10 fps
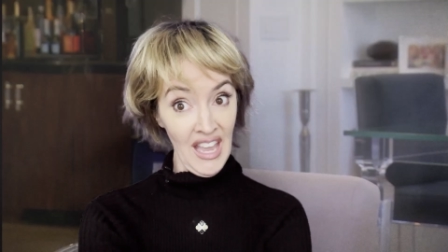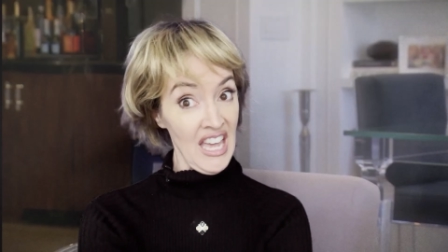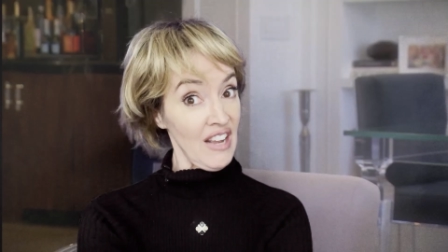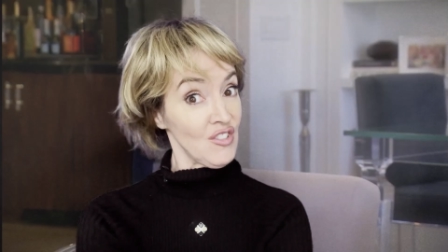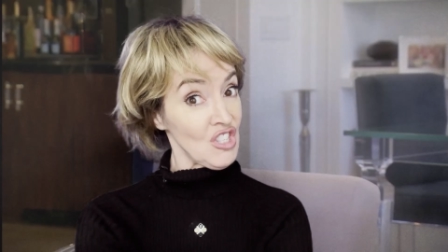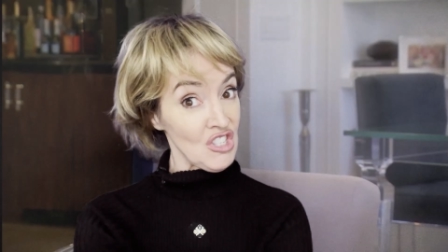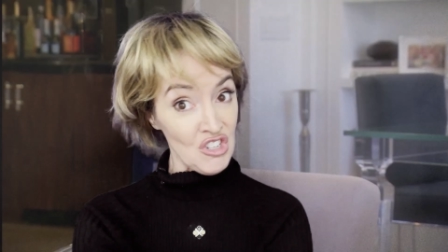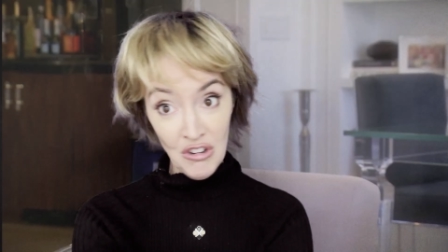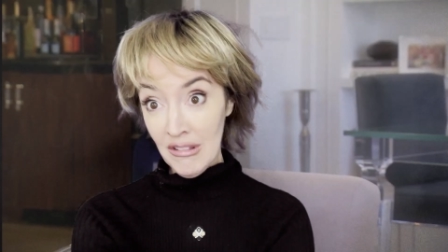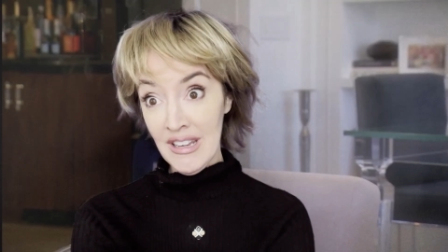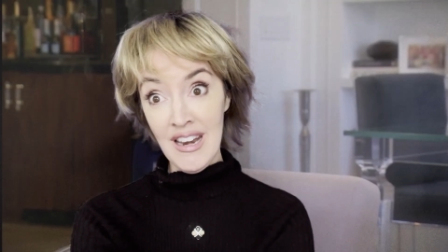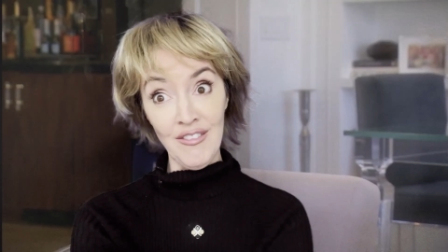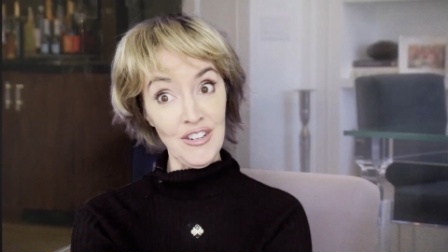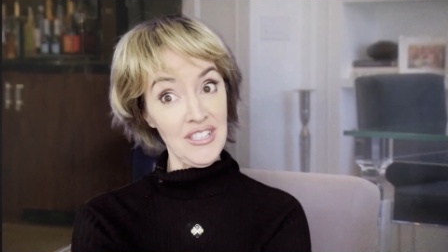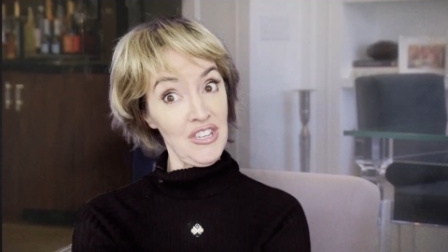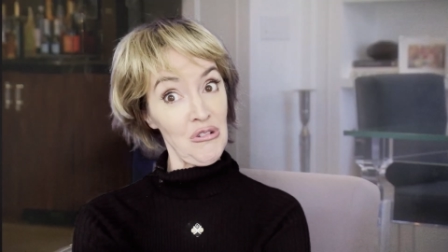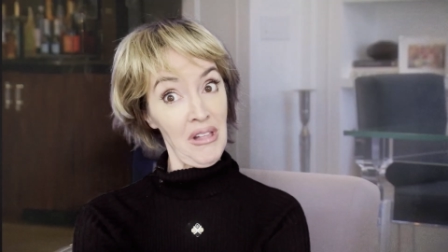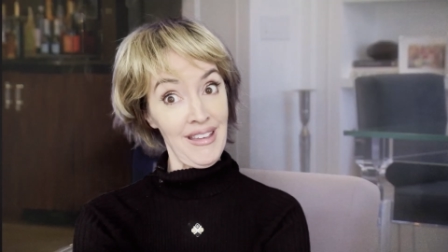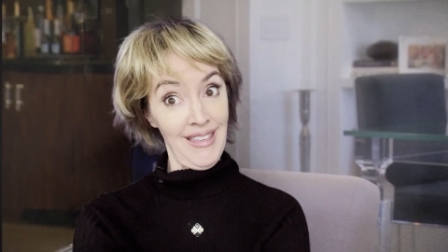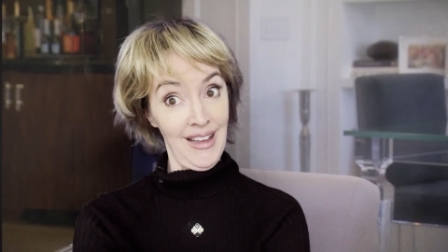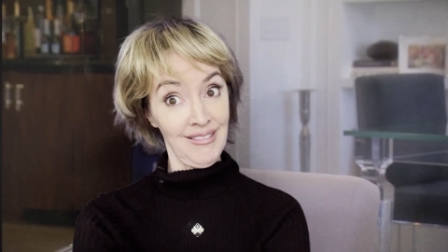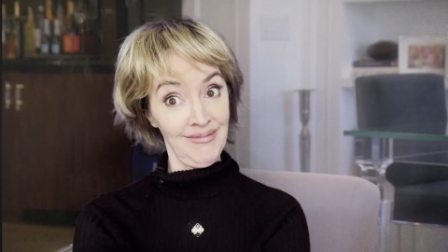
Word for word: And I've certainly never seen you like that.